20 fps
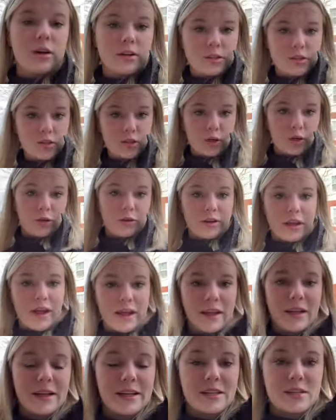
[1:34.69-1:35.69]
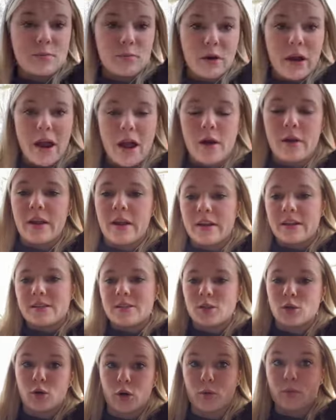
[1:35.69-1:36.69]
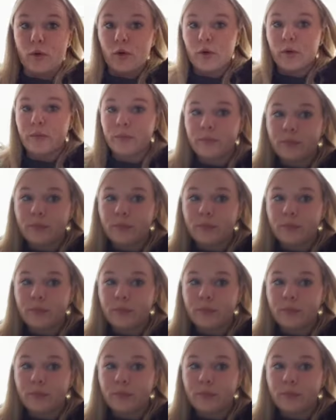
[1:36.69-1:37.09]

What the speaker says: It's a turtleneck and it's brown and it's adorable.